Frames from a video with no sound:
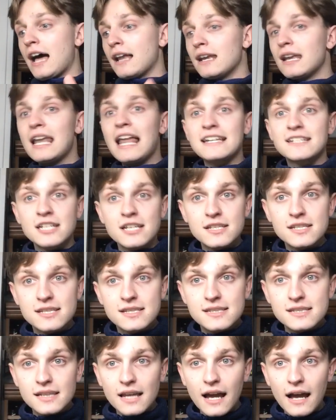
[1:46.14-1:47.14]
Let
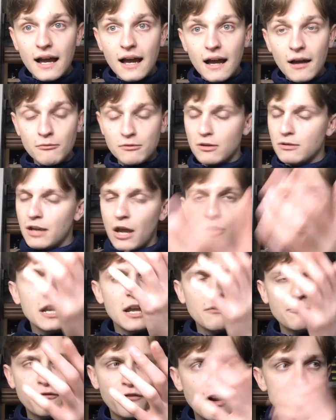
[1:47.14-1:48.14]
us,
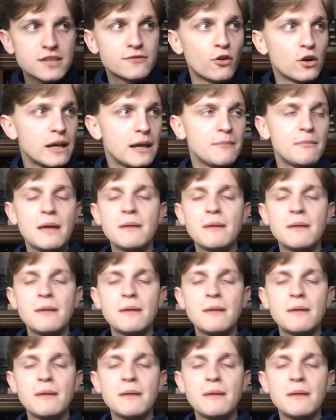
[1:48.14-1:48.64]
first of all,